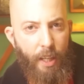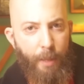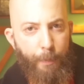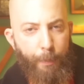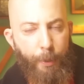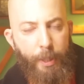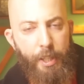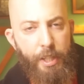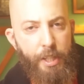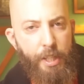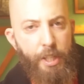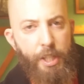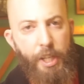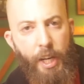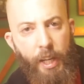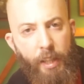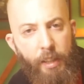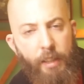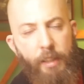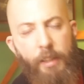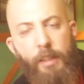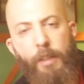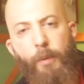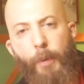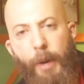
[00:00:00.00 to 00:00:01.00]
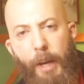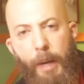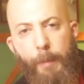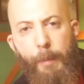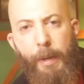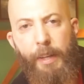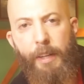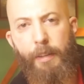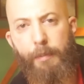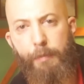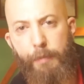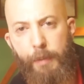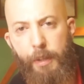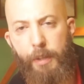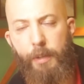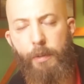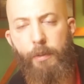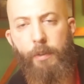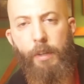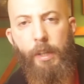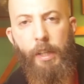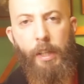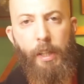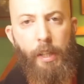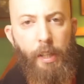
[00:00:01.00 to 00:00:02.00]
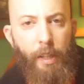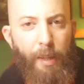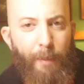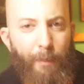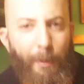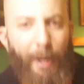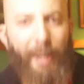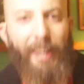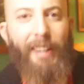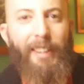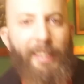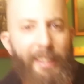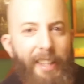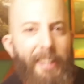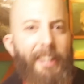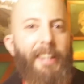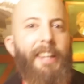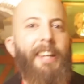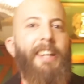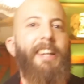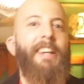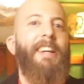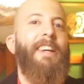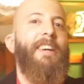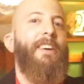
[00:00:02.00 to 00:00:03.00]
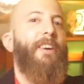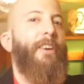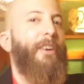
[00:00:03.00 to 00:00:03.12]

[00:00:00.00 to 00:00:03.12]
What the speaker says: please check the recommended video by clicking